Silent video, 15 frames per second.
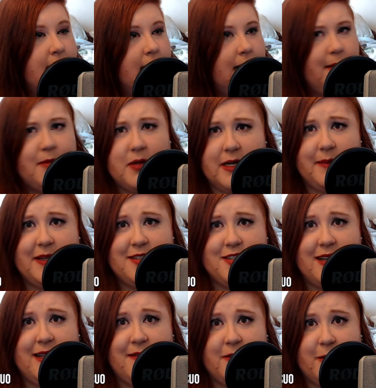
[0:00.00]
I'm pretty much
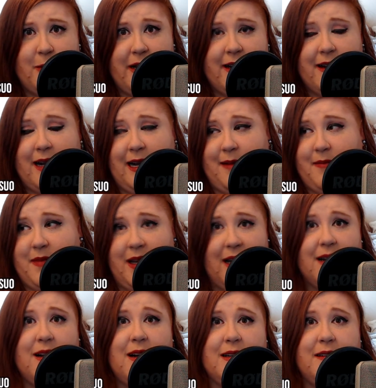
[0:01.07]
everywhere. I'm not
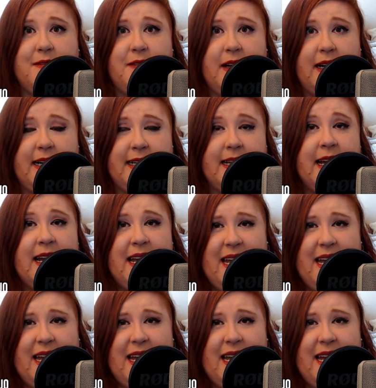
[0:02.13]
hard to find.